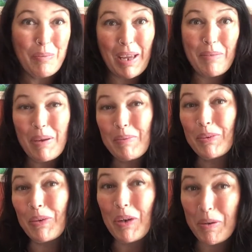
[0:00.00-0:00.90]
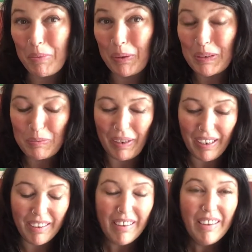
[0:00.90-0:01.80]
make people not approach
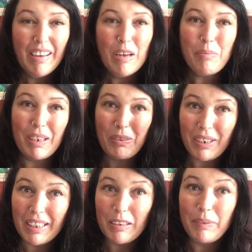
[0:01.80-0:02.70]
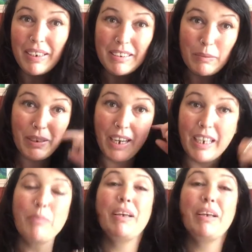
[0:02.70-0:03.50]
me by looking a little bit intimidating,